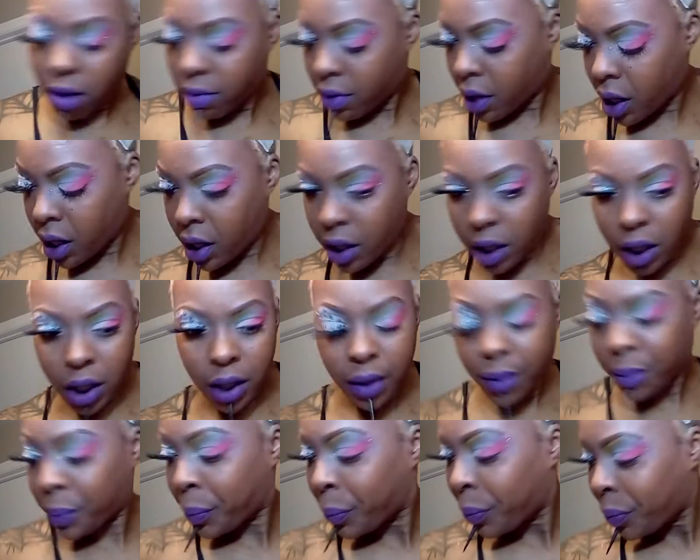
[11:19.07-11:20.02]
Okay.
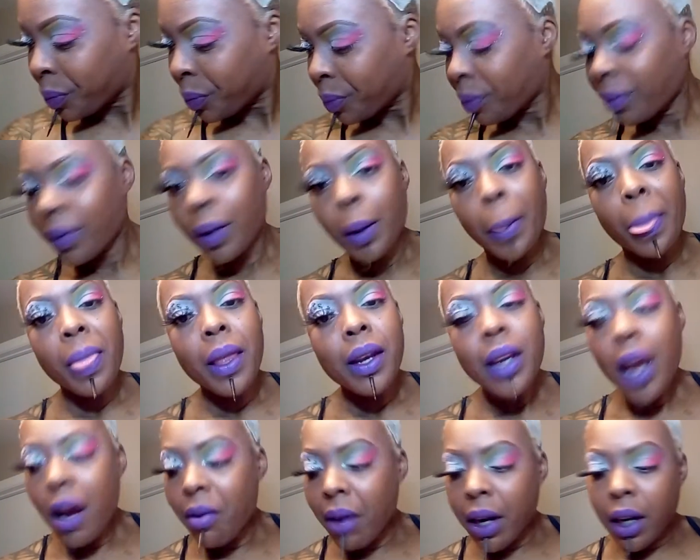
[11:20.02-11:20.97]

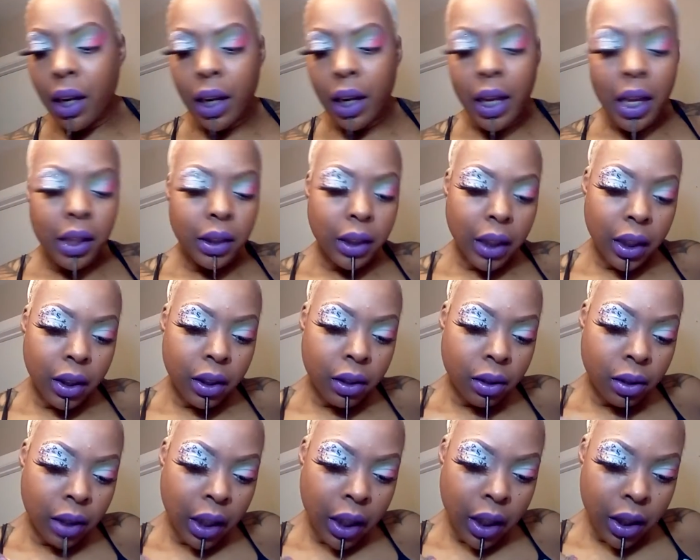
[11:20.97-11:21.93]
Not right now. Y'all stay
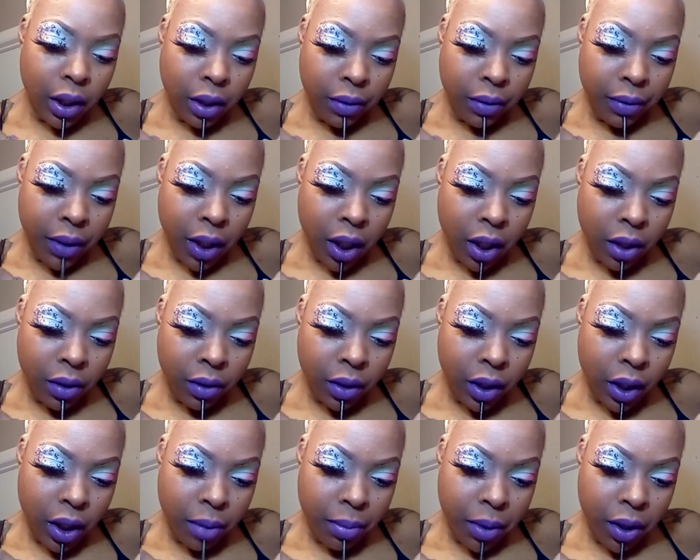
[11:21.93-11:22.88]
tuned. I got some videos
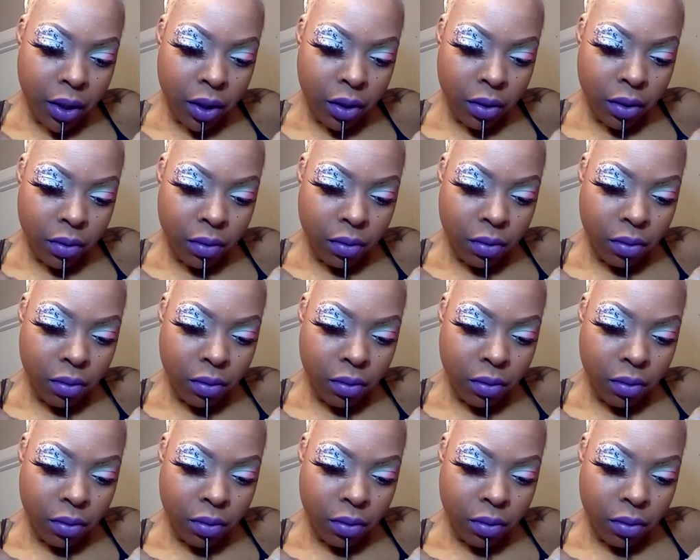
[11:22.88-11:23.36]
coming soon.